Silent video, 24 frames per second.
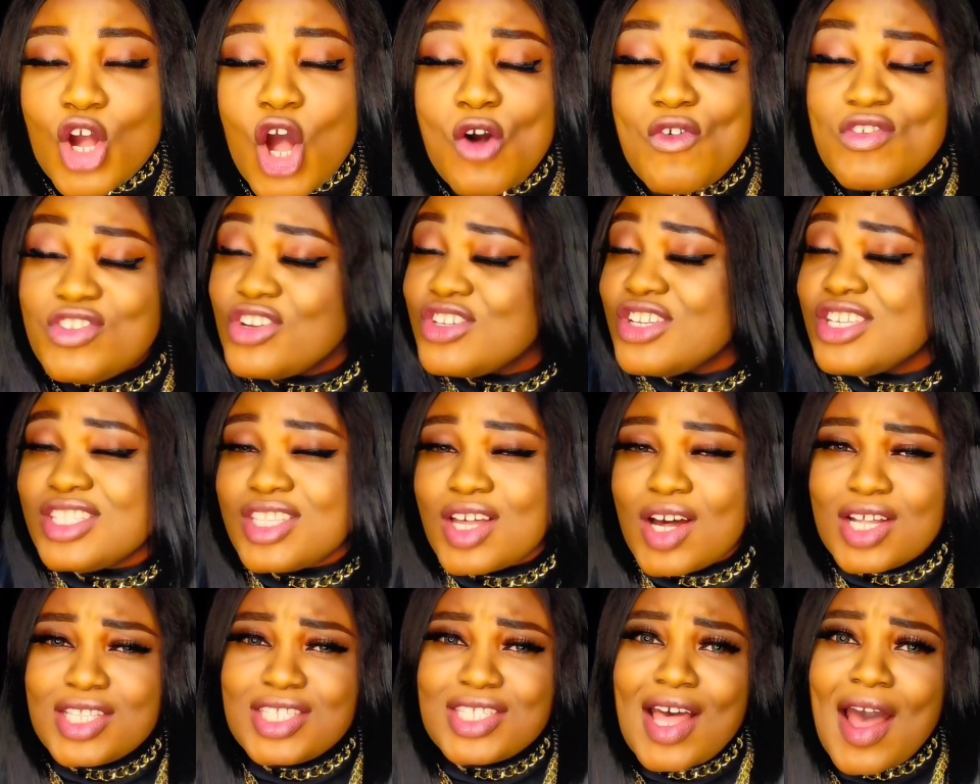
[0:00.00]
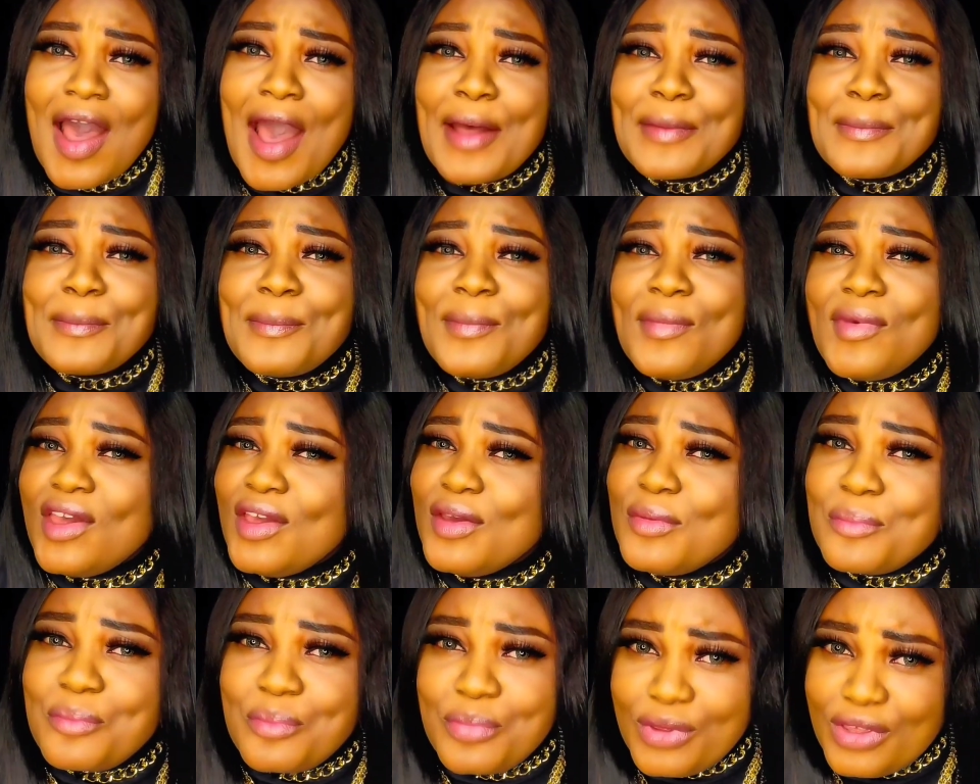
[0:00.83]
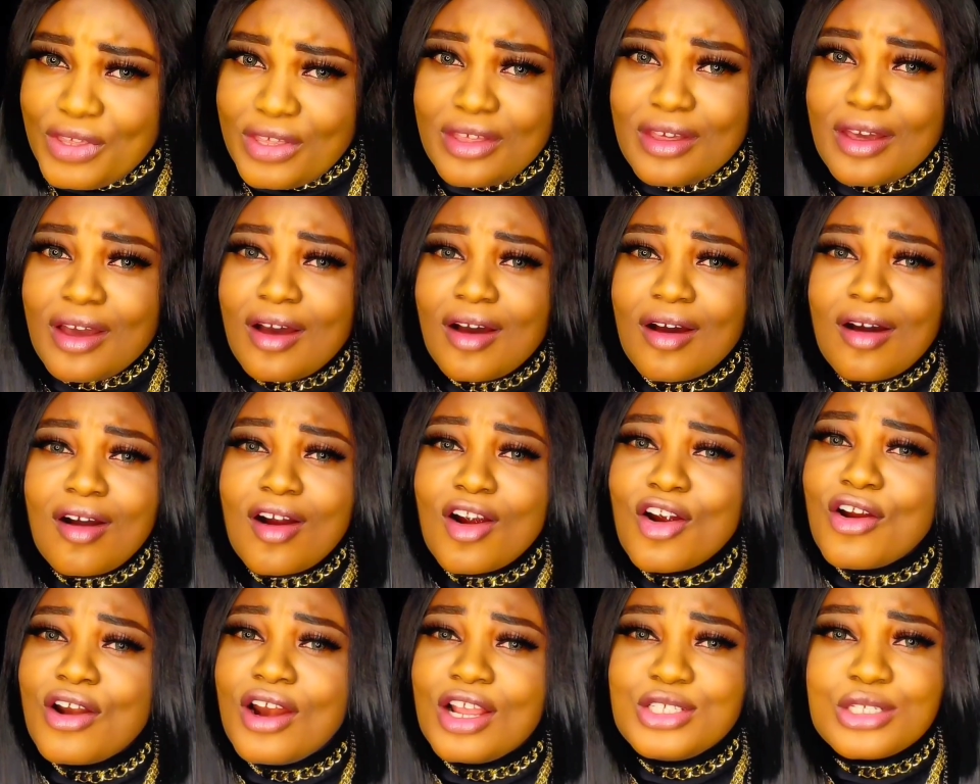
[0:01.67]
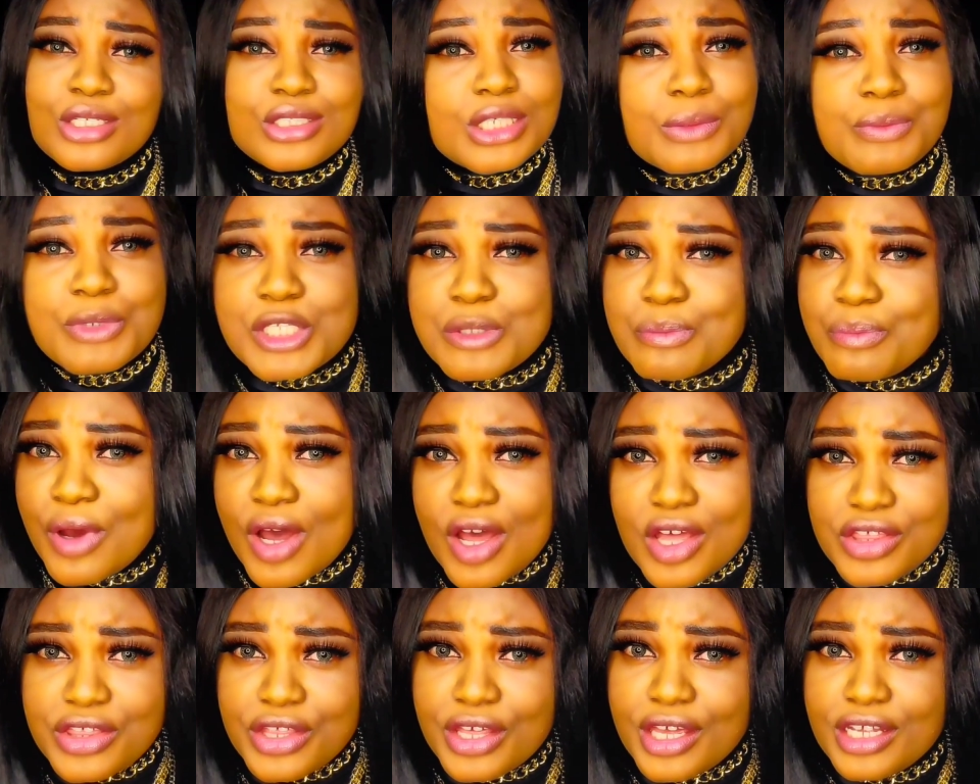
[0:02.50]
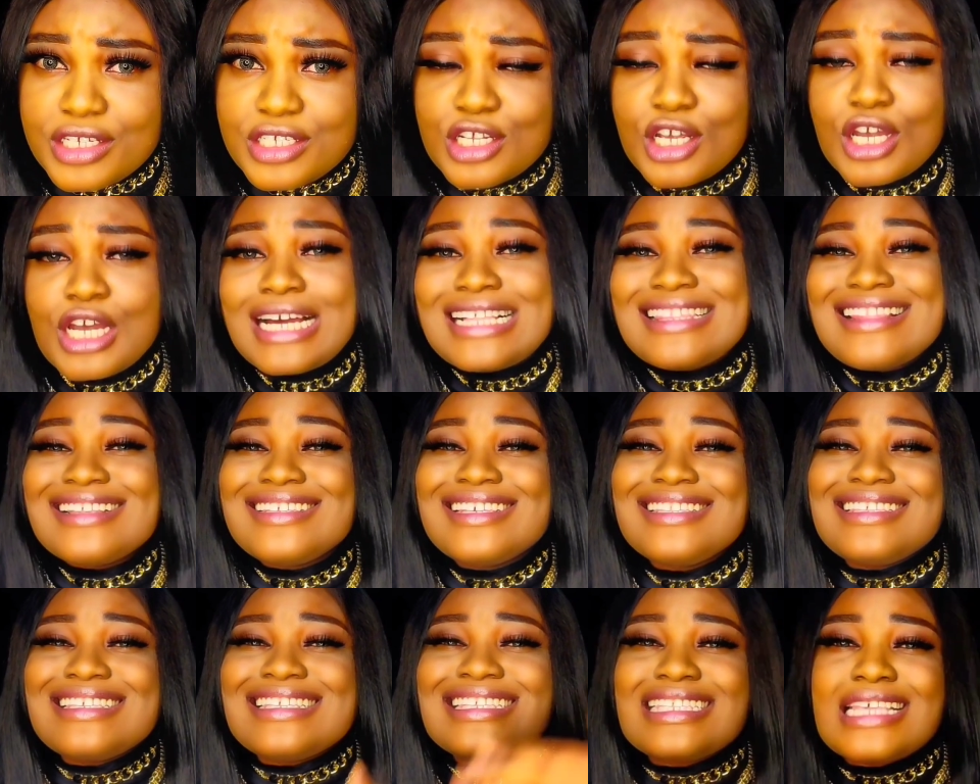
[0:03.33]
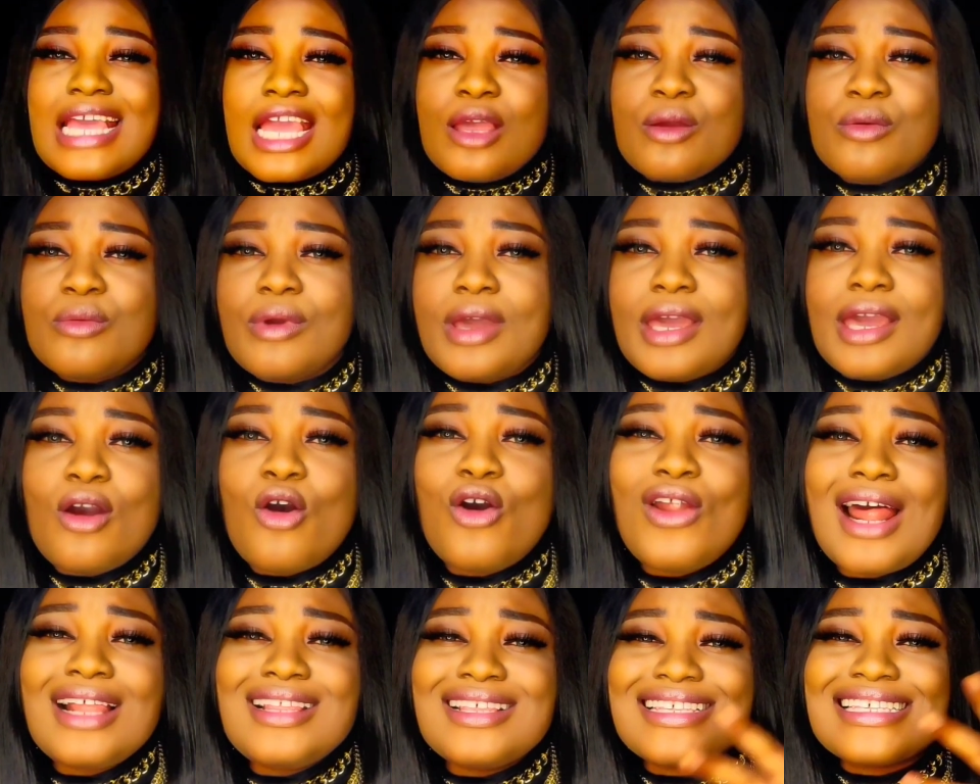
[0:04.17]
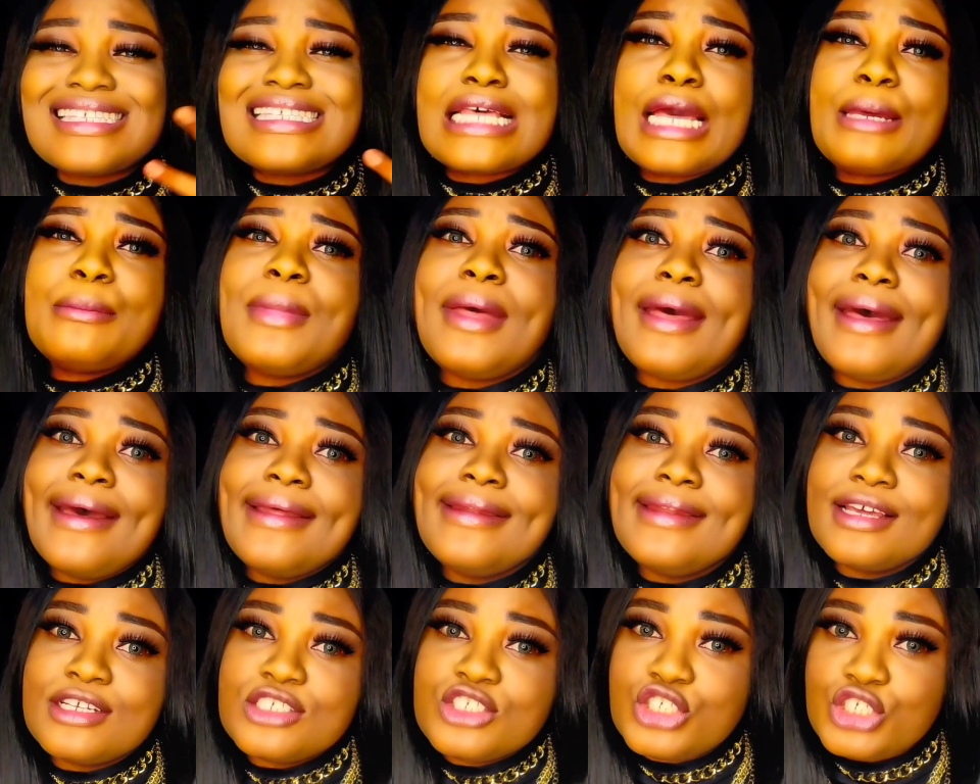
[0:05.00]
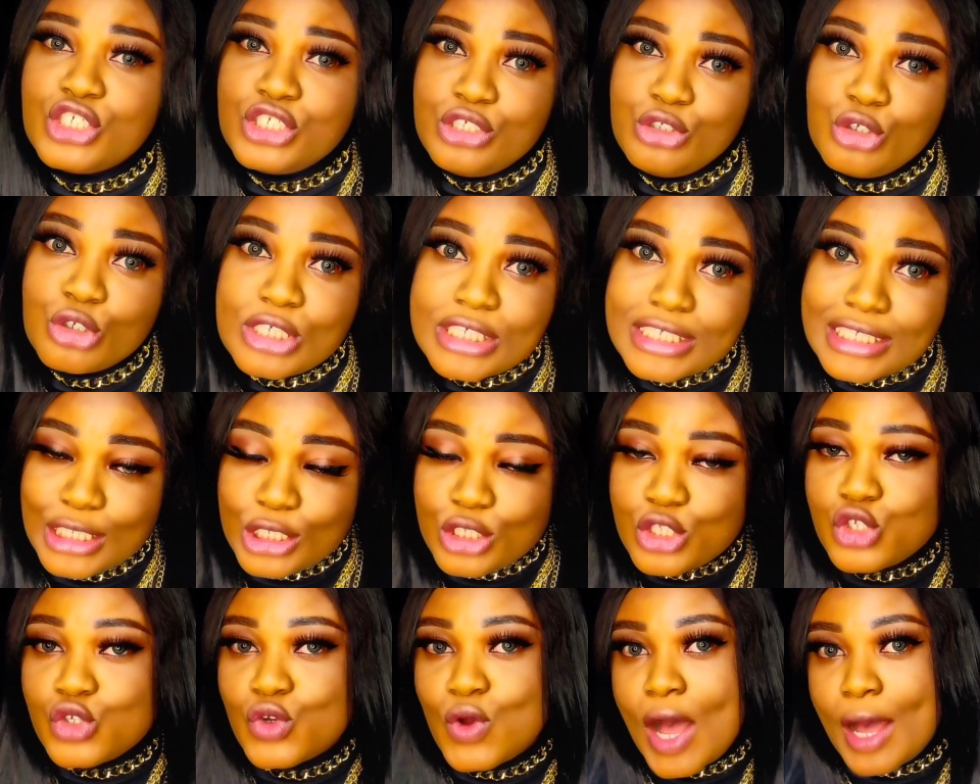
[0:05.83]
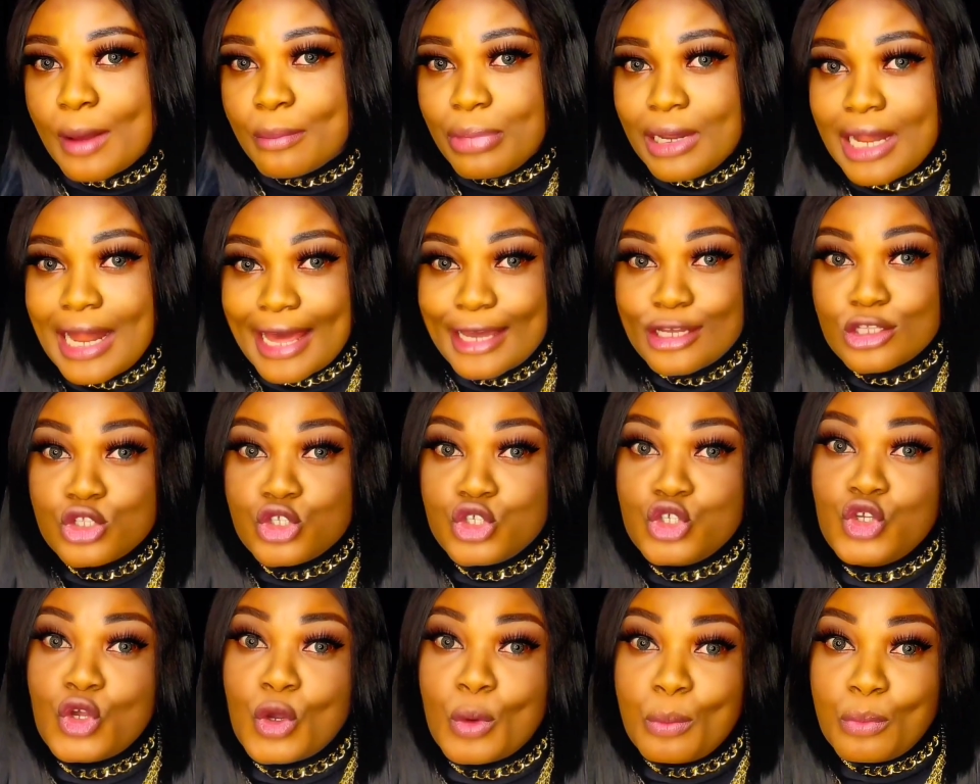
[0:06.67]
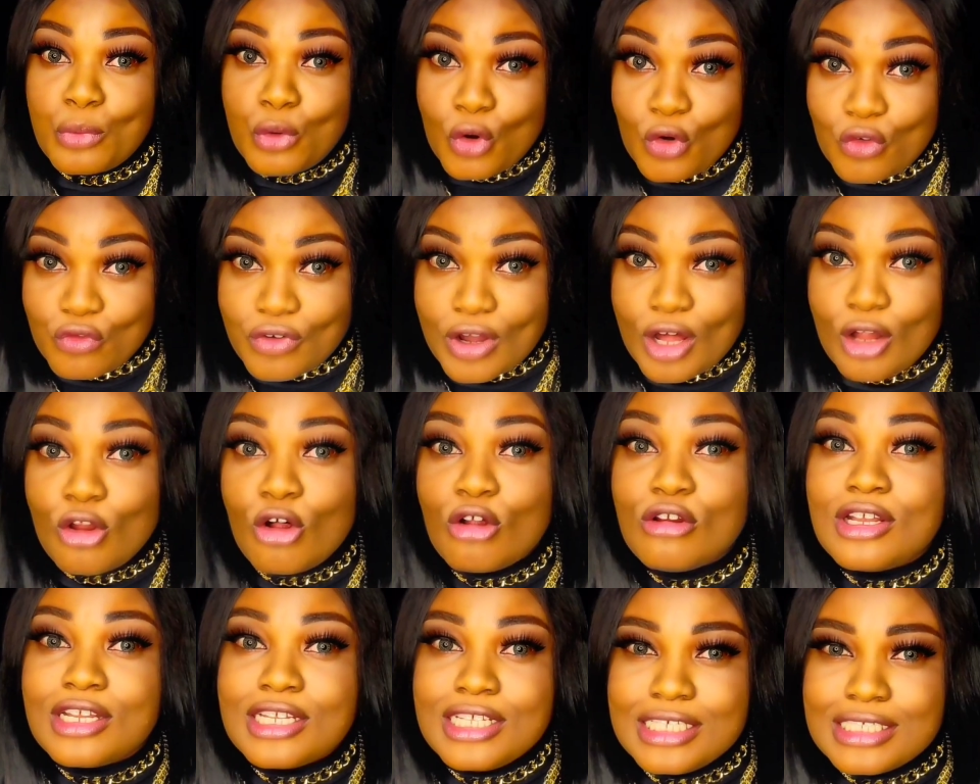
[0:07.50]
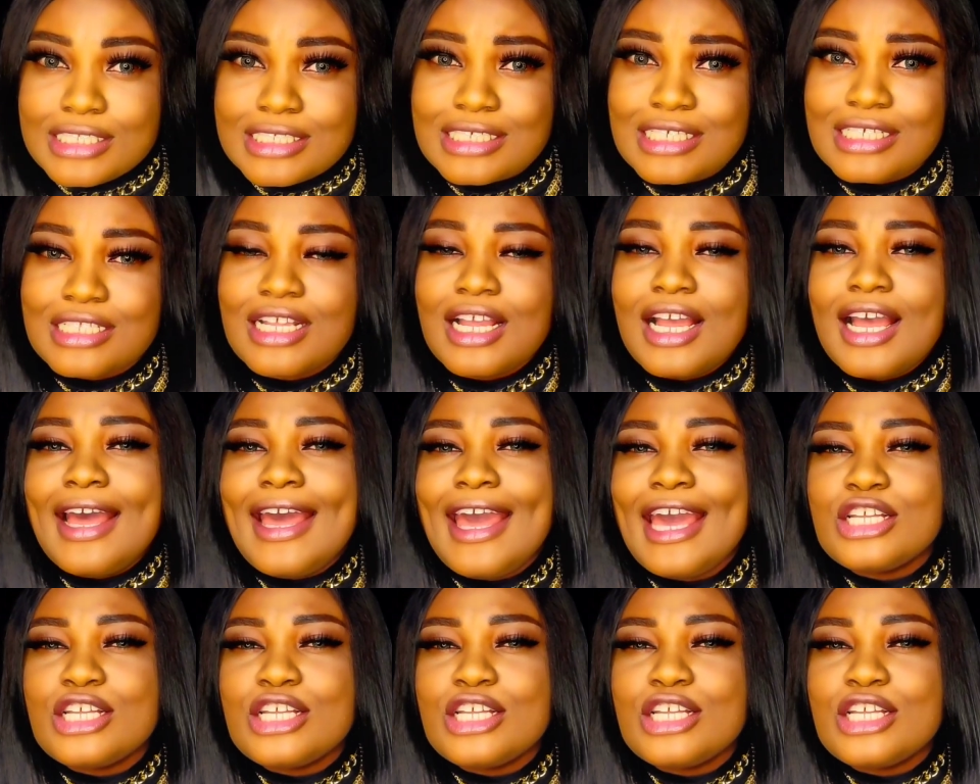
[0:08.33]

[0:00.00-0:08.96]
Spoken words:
conversation starts, and maybe a relationship is birthed. That is the same way, or that is the same energy you need to apply to your profile on LinkedIn.